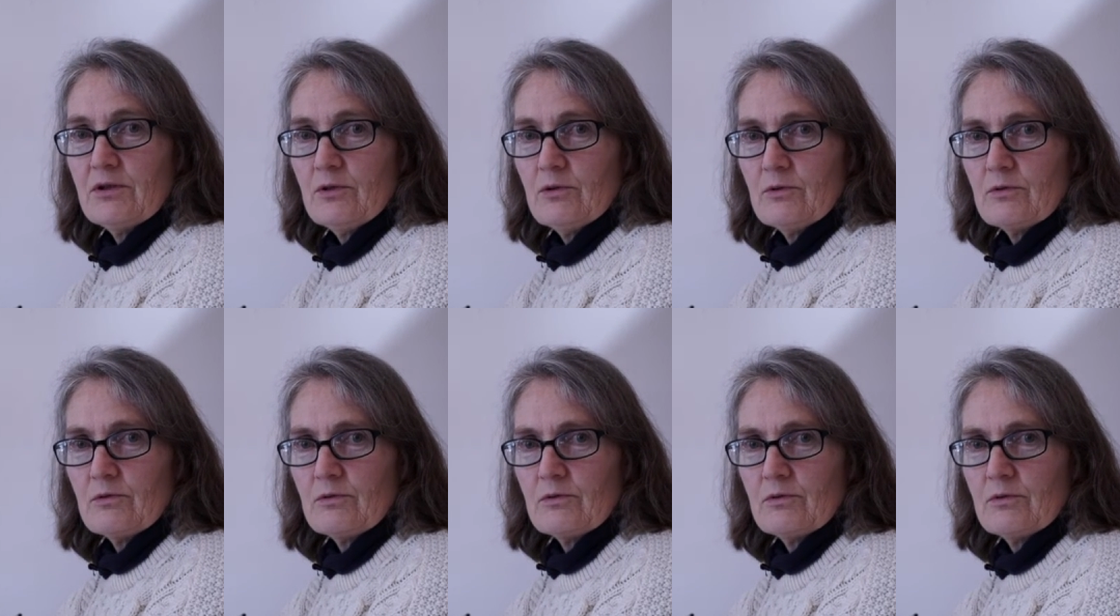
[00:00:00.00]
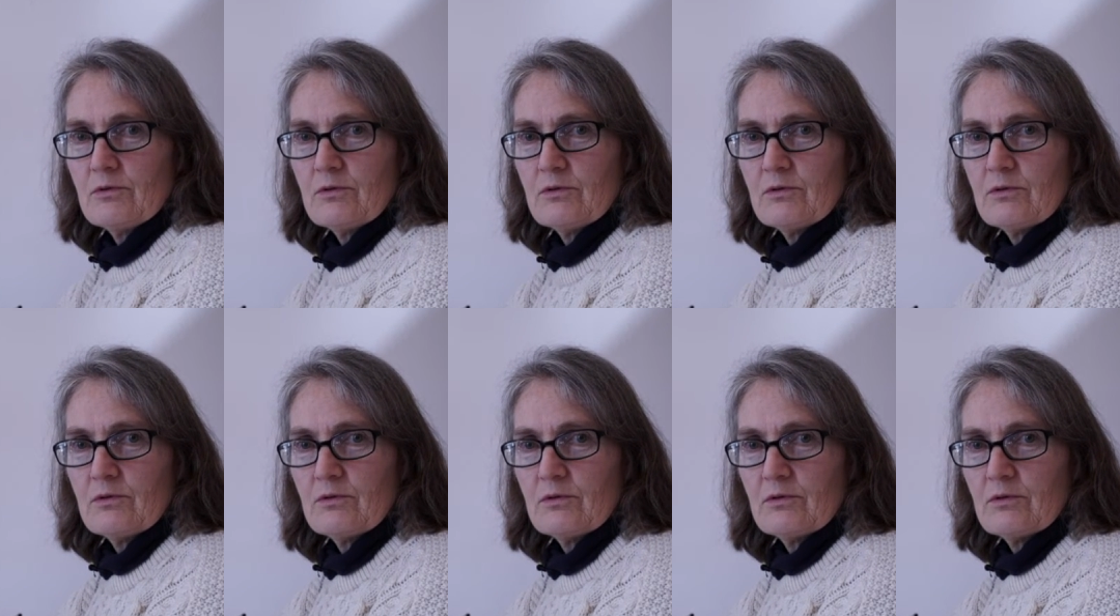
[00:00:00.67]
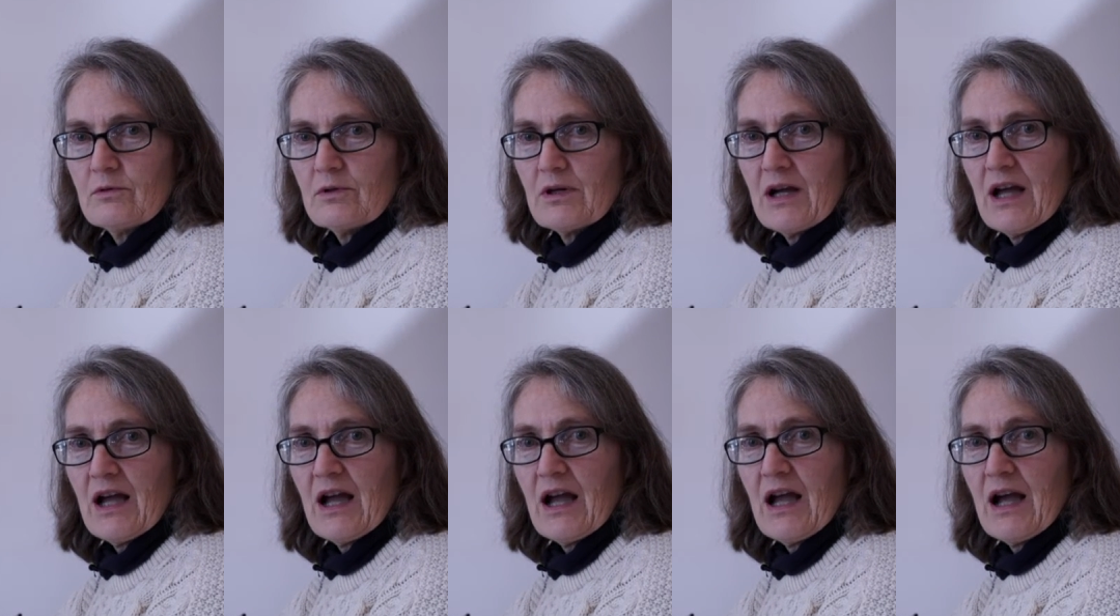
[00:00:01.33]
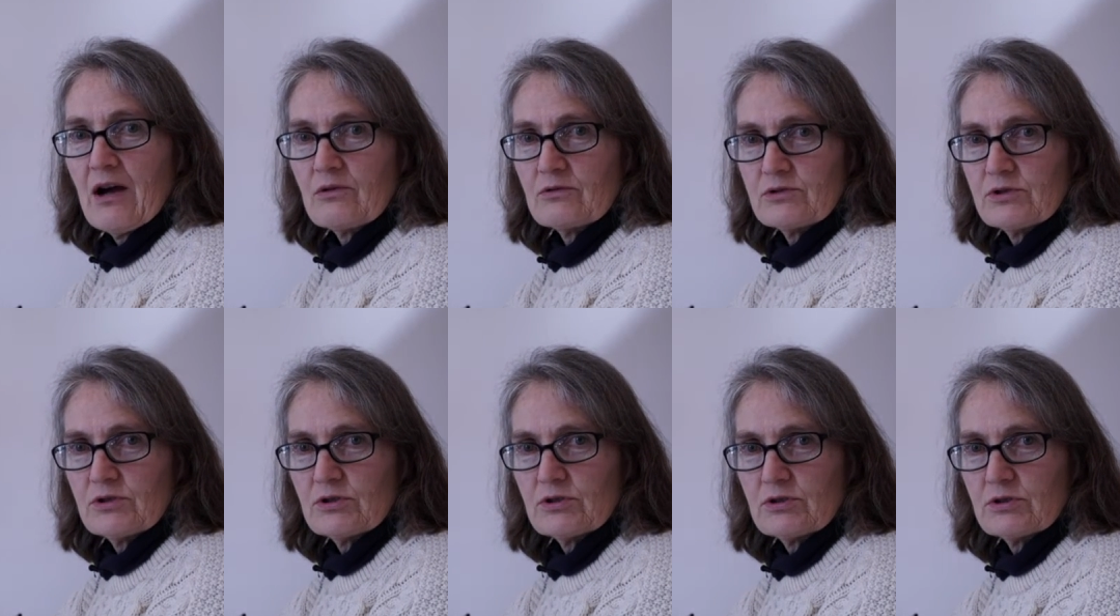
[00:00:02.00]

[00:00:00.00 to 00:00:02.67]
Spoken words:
you. Ouch.